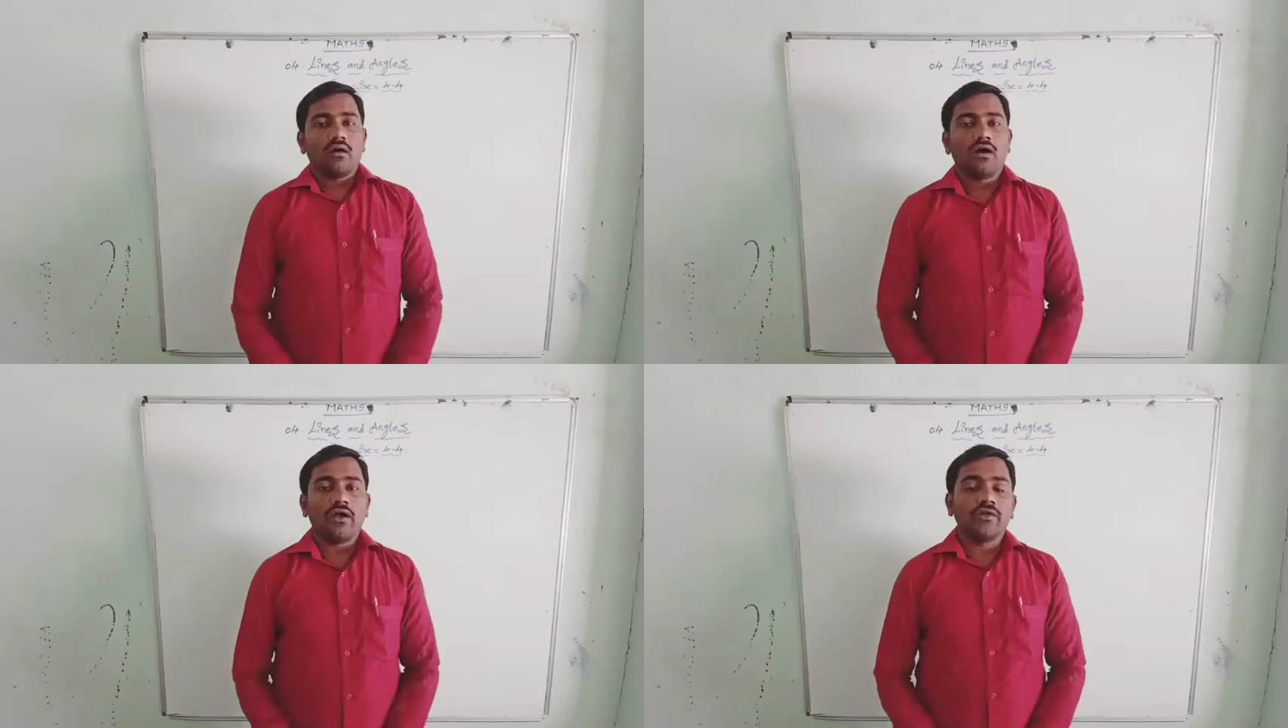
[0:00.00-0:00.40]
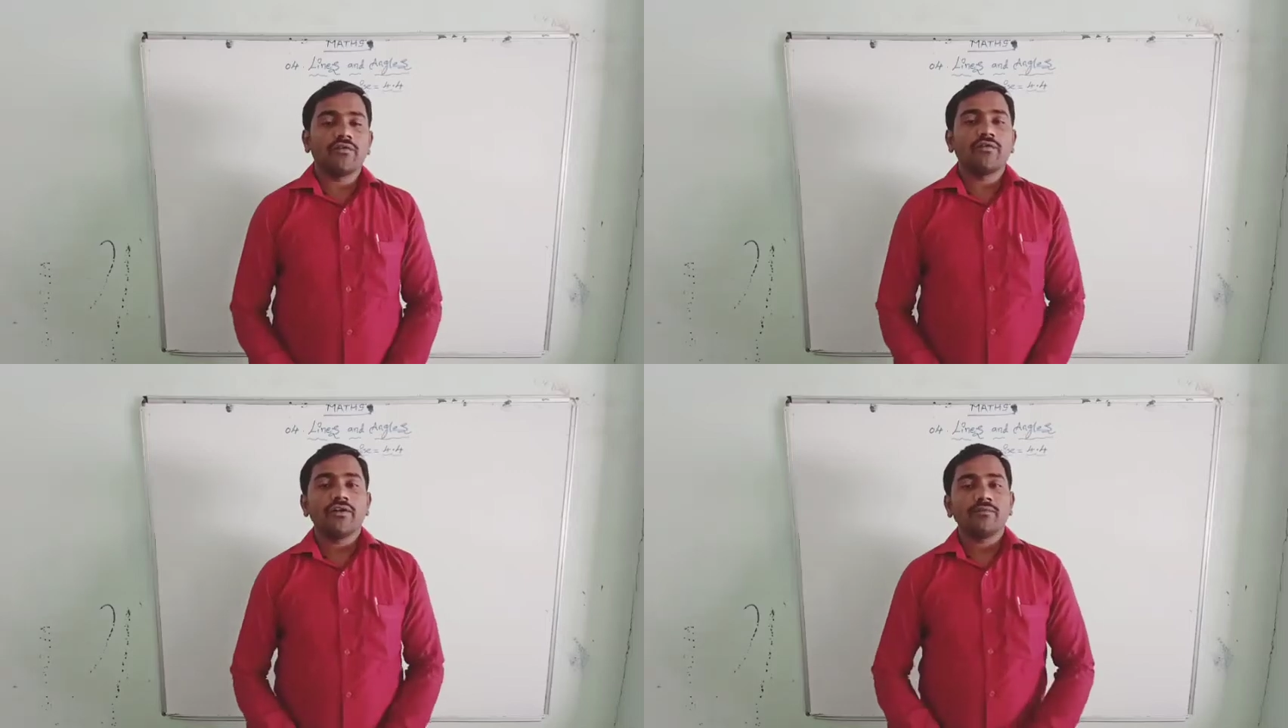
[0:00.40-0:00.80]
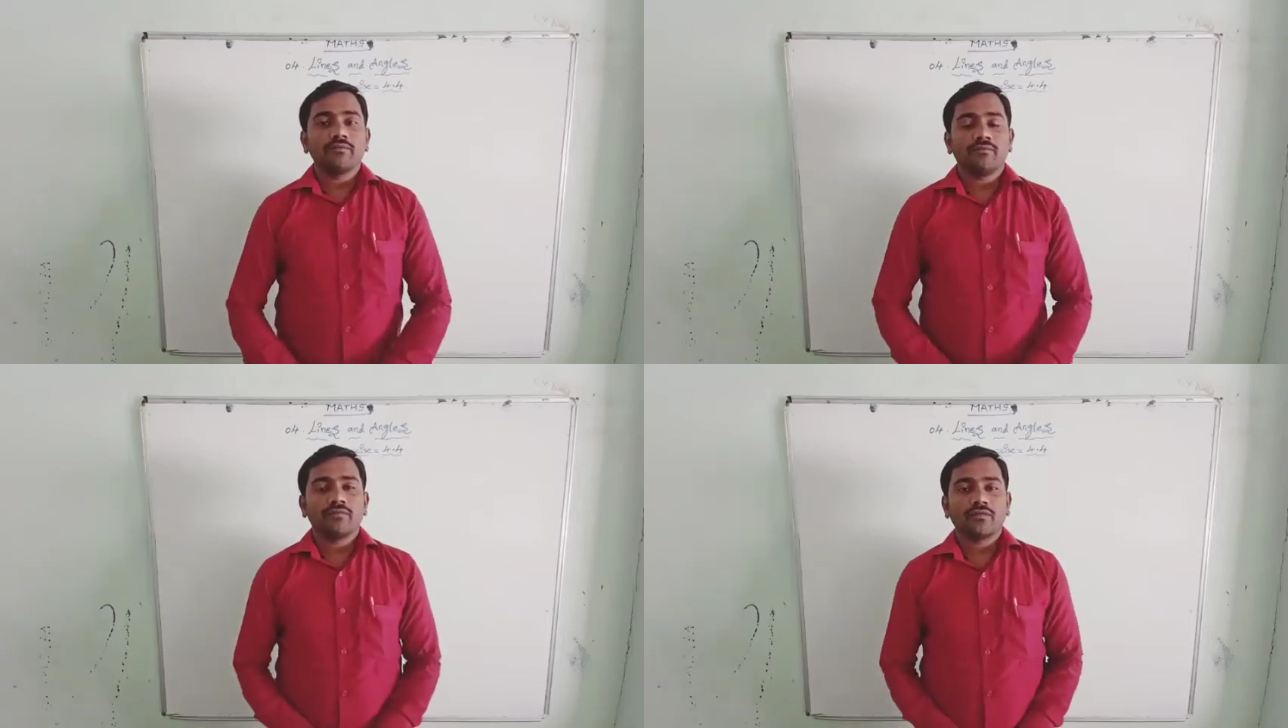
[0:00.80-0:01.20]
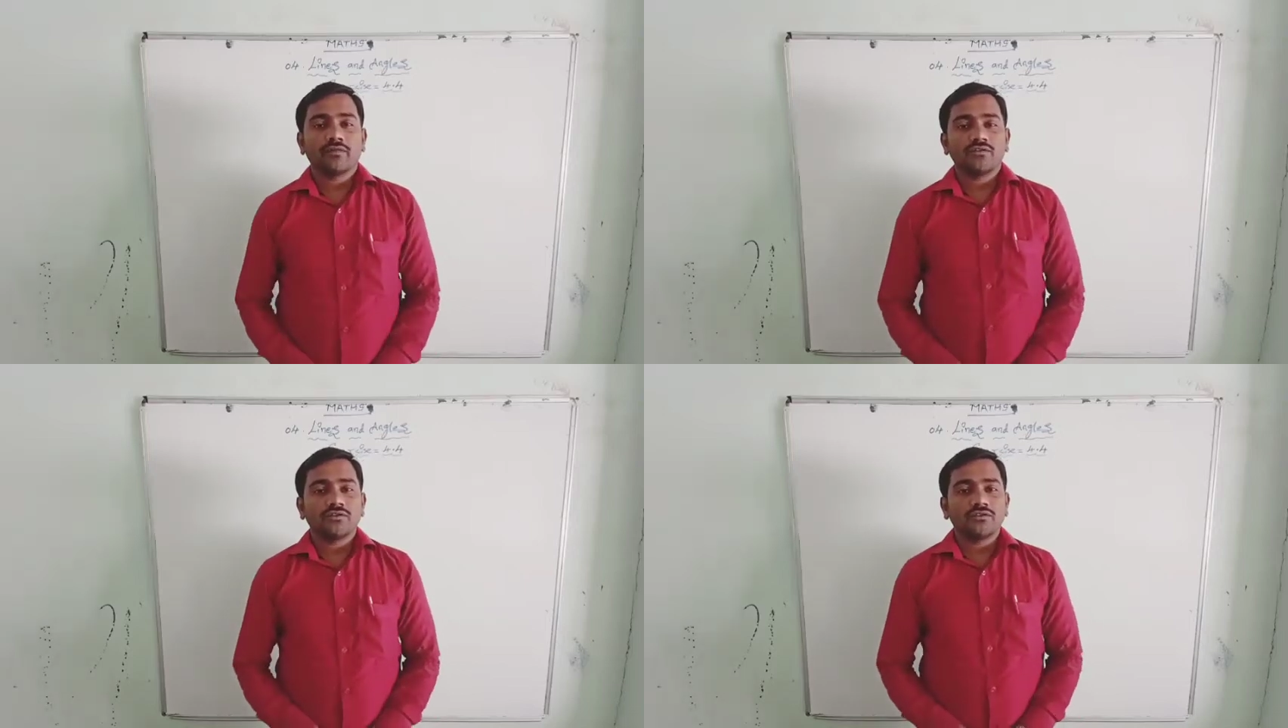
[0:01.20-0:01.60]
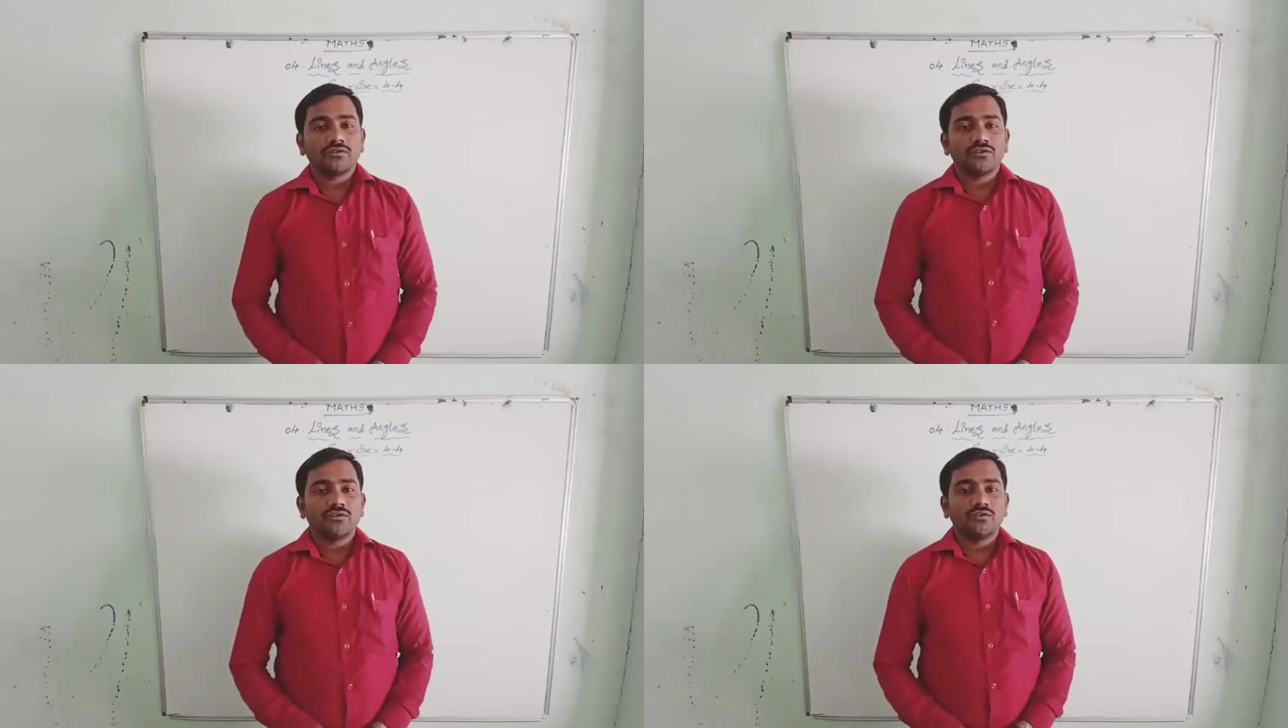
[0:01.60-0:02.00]
Hi everyone.
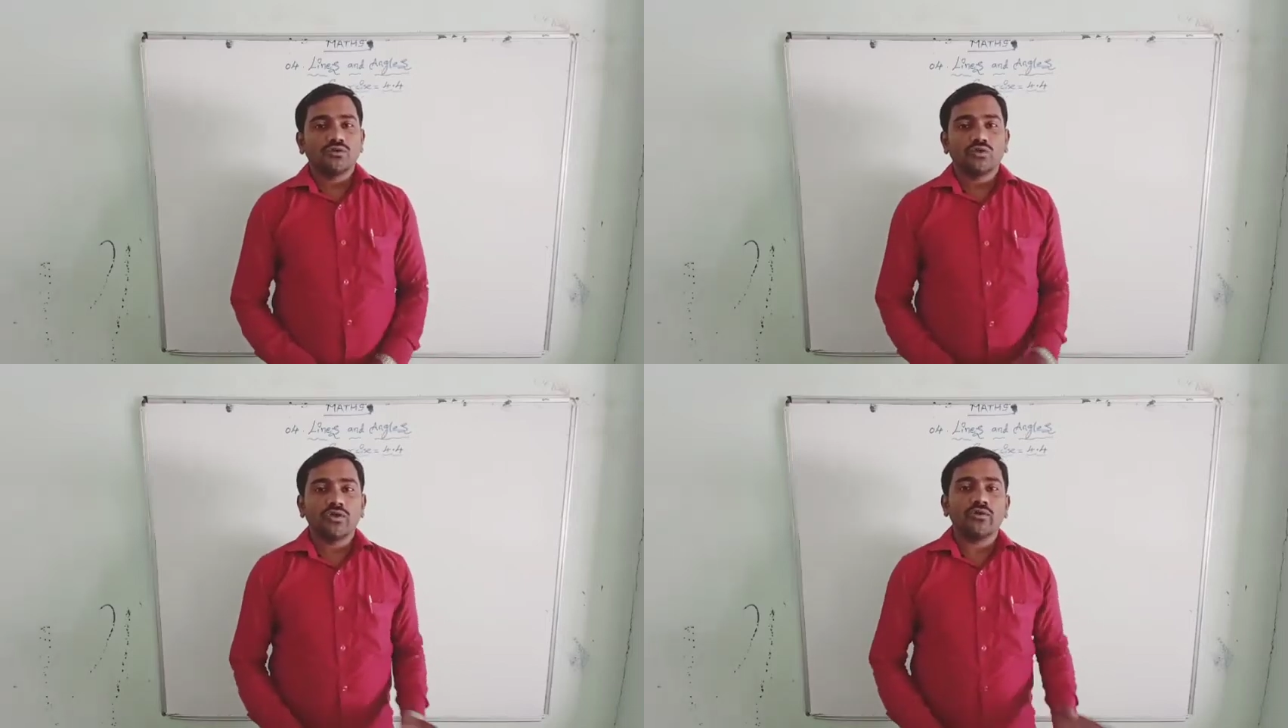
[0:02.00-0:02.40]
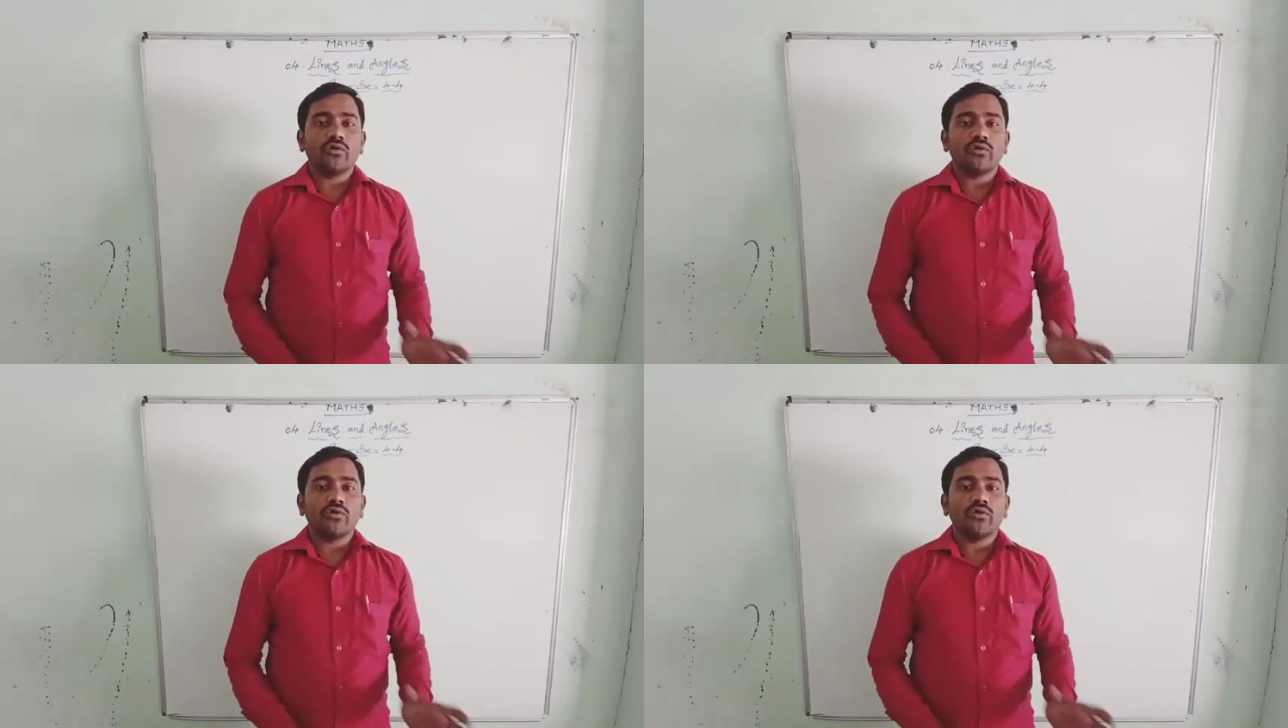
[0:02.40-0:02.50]
Today